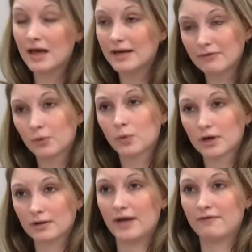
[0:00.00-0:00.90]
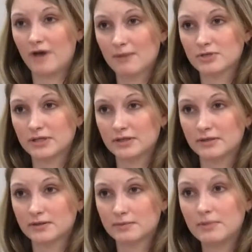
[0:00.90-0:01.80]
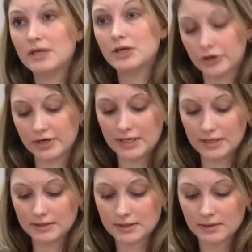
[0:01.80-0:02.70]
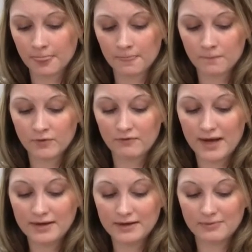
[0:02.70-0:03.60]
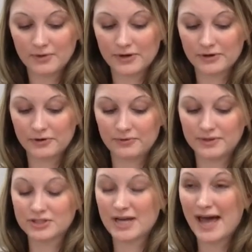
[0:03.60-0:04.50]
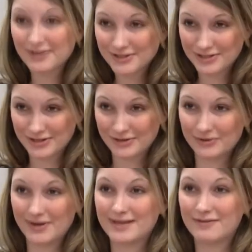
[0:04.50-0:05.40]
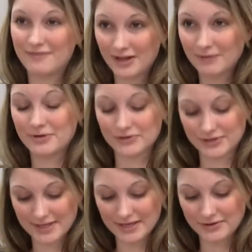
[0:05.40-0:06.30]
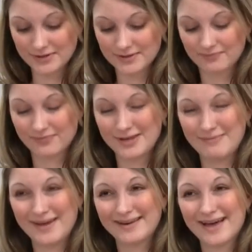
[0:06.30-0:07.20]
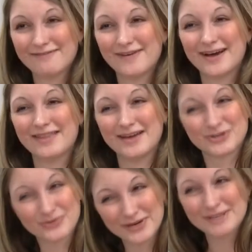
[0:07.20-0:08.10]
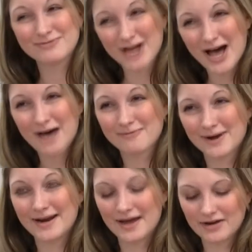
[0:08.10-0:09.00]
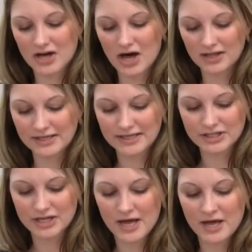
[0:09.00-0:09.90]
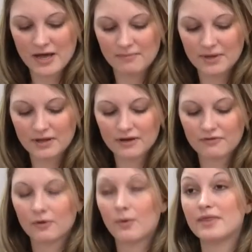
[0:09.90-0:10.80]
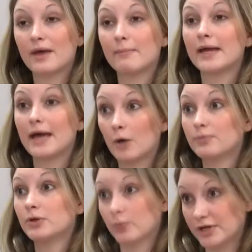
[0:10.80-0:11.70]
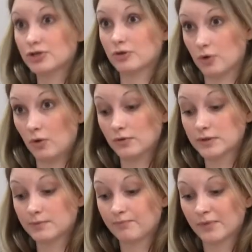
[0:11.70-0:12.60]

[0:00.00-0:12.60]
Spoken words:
and even work-life options meet your needs. Find an employer who will challenge you and develop your skills. You may not find that dream job right out of college, but look for one that may help you reach your goals.